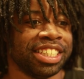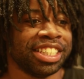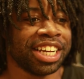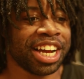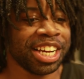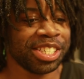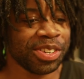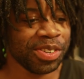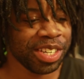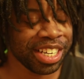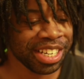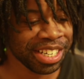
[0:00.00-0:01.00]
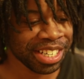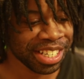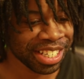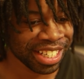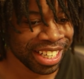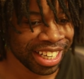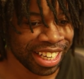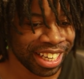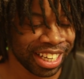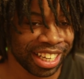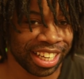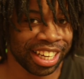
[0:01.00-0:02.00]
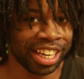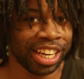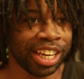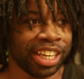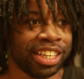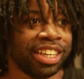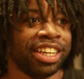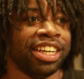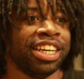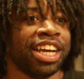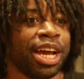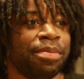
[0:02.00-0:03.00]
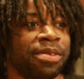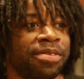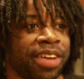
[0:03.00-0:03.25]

The high school years, it, it, it, it happened